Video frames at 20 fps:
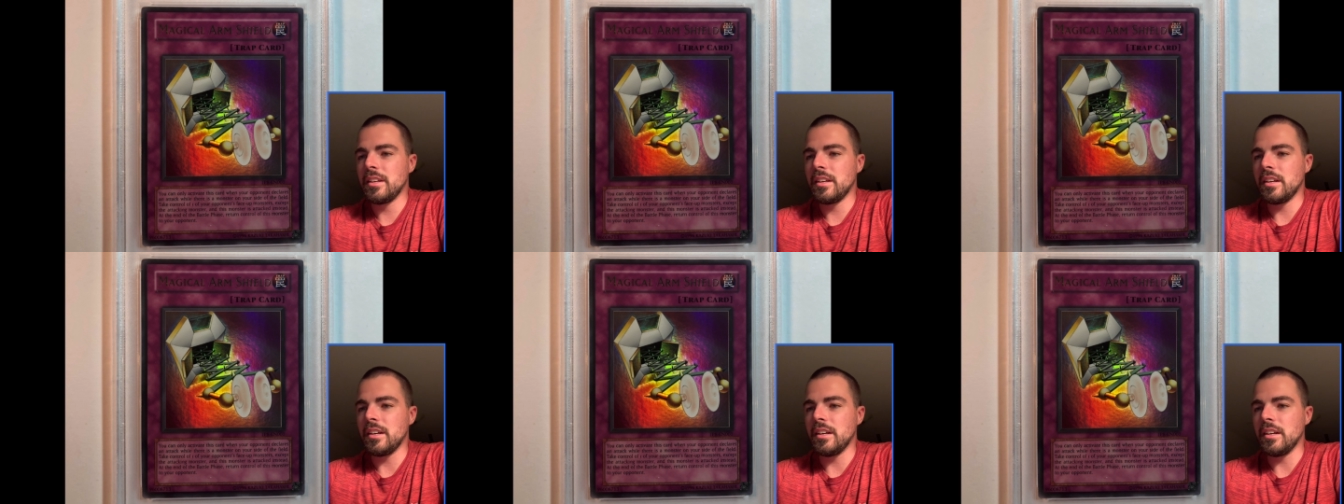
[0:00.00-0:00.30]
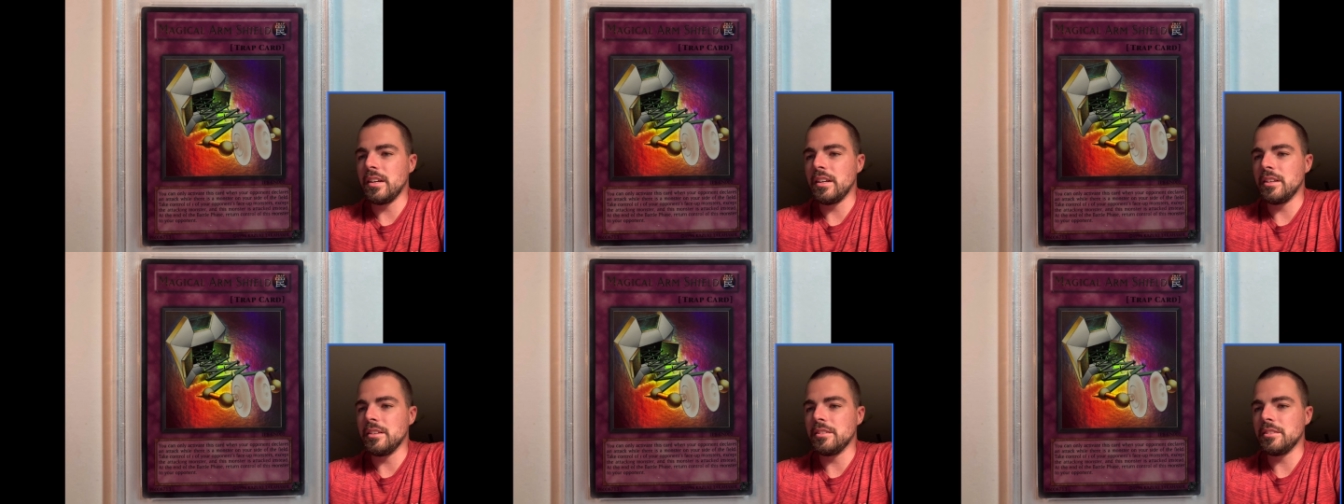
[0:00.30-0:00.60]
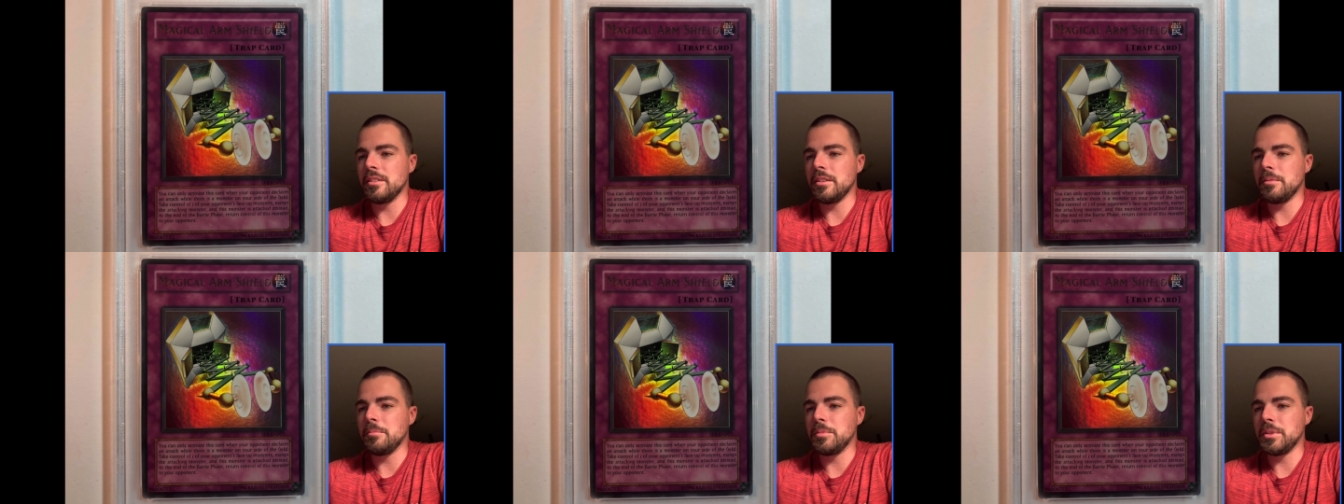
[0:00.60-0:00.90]
Uh,
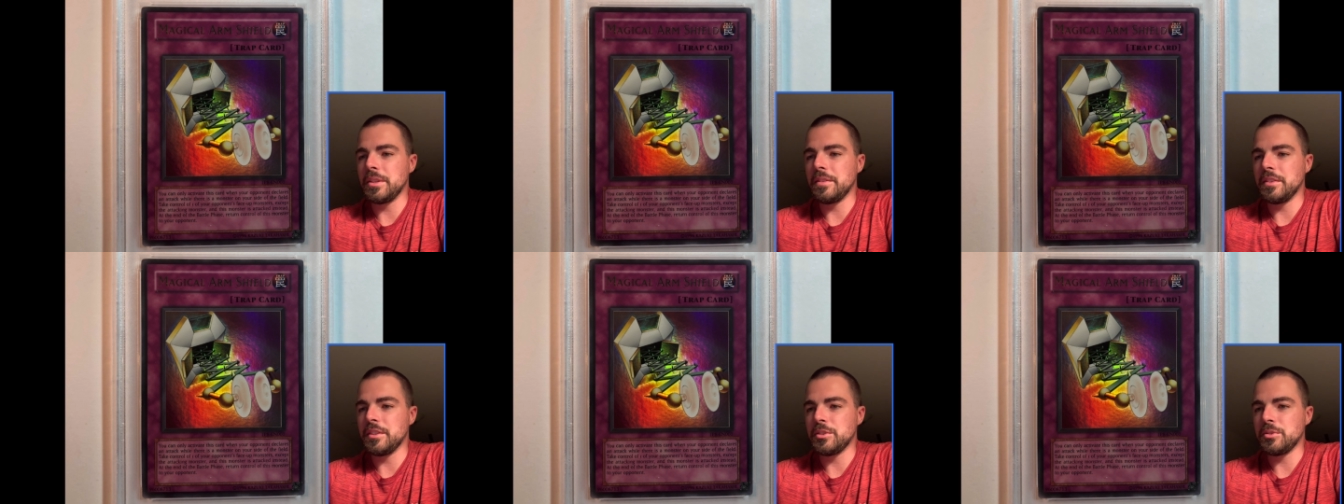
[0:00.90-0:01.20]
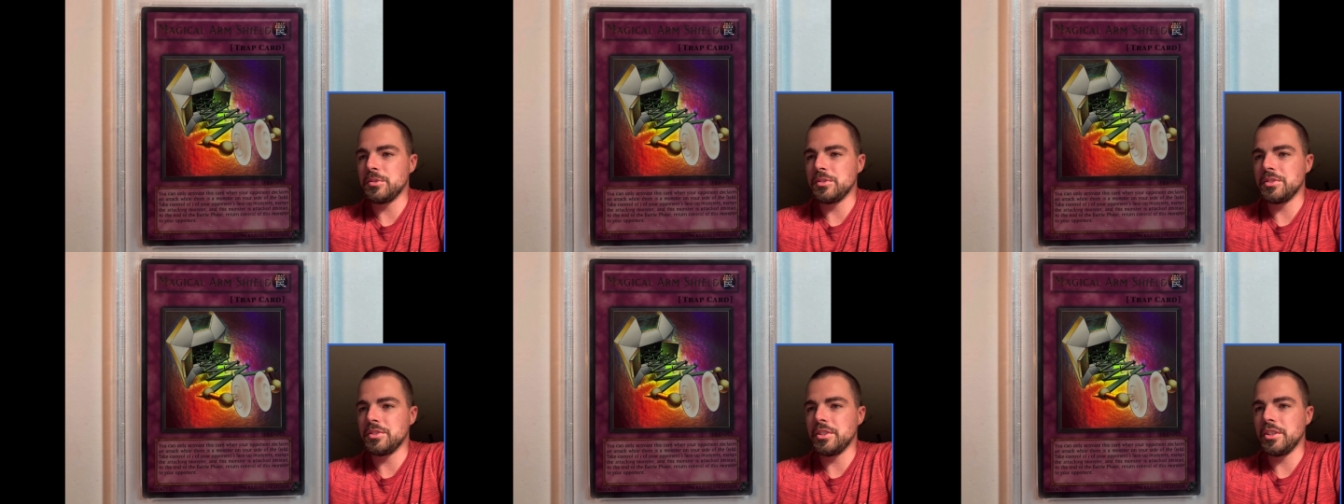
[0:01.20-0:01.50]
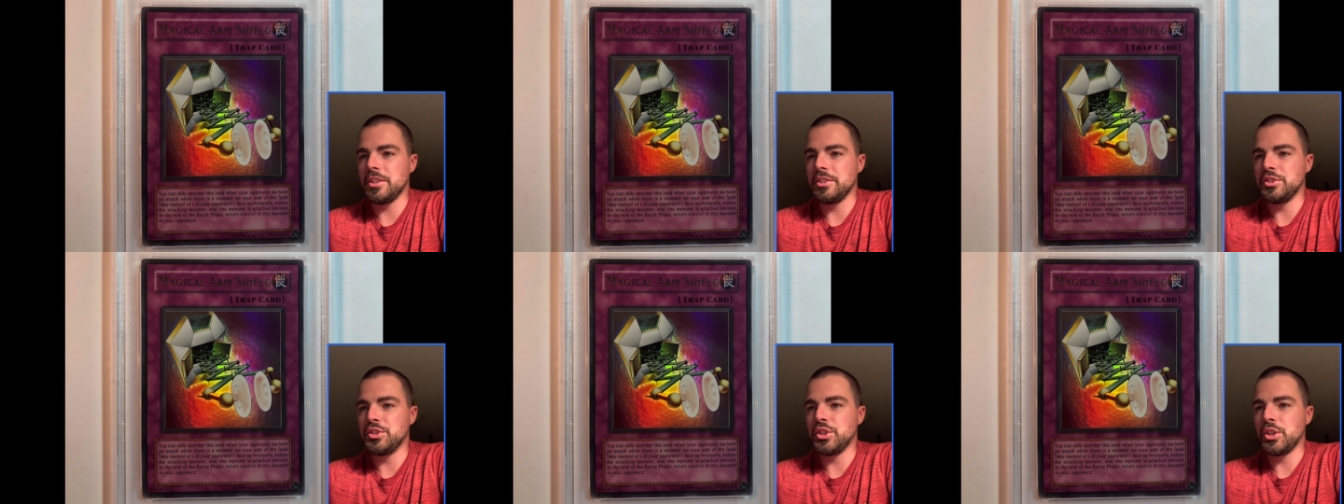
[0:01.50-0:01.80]
I believe this was
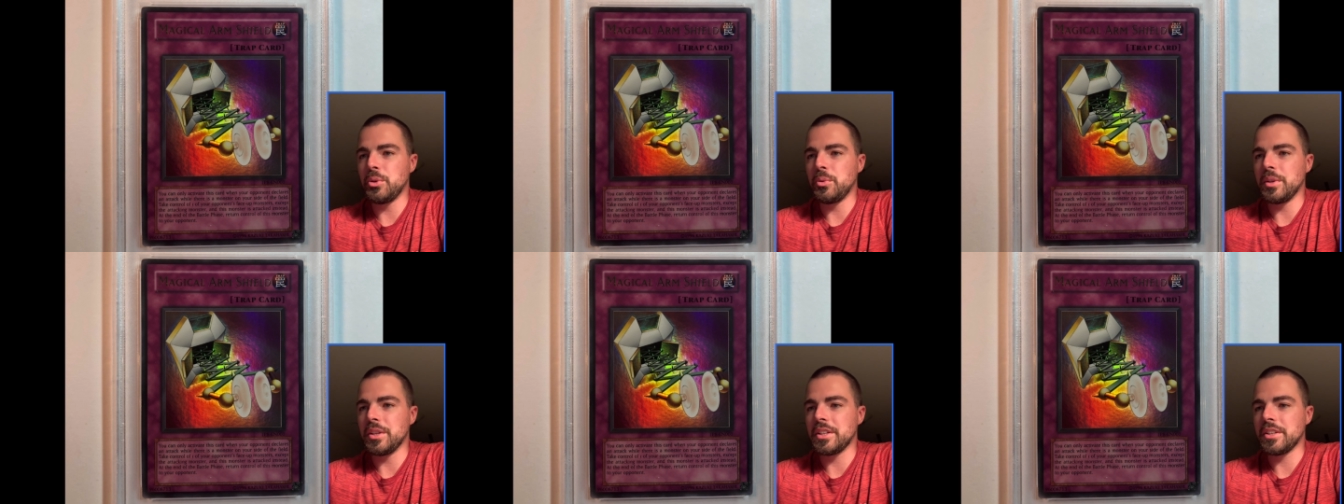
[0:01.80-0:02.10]
a Joey